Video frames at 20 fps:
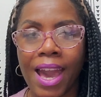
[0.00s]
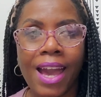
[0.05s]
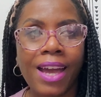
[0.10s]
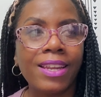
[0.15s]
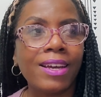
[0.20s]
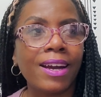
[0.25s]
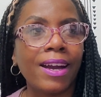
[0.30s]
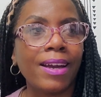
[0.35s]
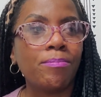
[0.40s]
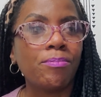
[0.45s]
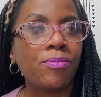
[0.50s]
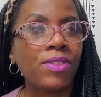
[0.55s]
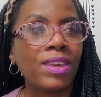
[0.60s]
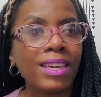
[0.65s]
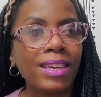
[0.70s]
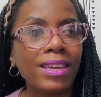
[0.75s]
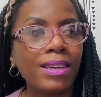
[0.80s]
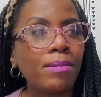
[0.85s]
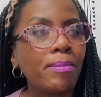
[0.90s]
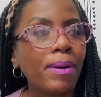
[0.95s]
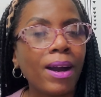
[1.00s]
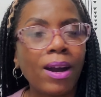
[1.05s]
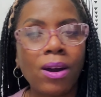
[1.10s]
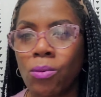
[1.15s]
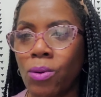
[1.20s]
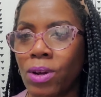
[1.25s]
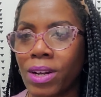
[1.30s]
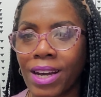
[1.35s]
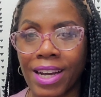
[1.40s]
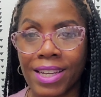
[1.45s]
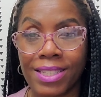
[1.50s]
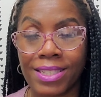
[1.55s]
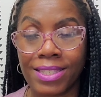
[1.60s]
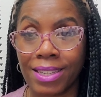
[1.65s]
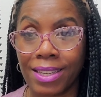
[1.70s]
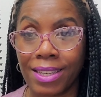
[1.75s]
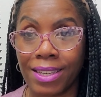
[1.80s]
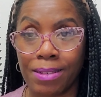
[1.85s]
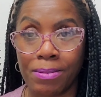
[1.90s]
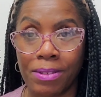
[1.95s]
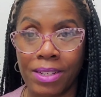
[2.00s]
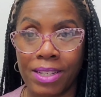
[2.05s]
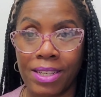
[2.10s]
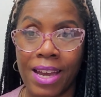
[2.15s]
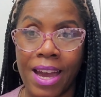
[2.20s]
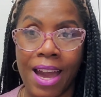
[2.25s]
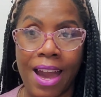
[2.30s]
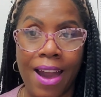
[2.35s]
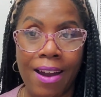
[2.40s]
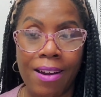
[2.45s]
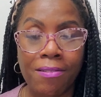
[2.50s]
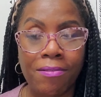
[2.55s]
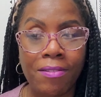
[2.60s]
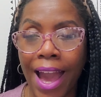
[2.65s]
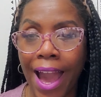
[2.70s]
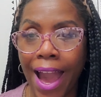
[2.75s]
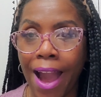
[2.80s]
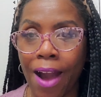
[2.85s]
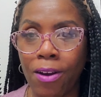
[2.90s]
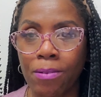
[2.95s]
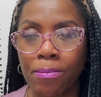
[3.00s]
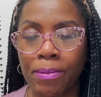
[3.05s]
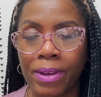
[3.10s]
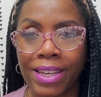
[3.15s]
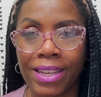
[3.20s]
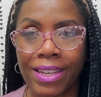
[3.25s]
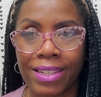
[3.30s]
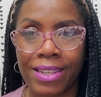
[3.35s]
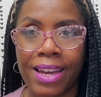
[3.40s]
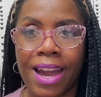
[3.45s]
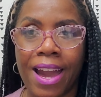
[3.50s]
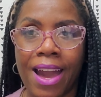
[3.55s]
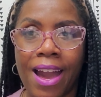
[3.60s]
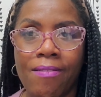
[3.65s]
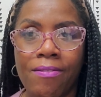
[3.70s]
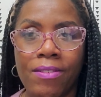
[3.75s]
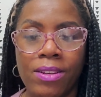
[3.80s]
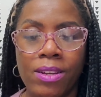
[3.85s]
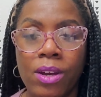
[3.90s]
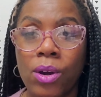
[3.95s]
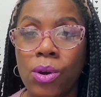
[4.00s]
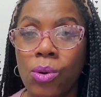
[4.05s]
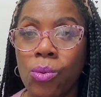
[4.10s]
and I'm thinking about what kind of tea I'm gonna have. How am I gonna have it?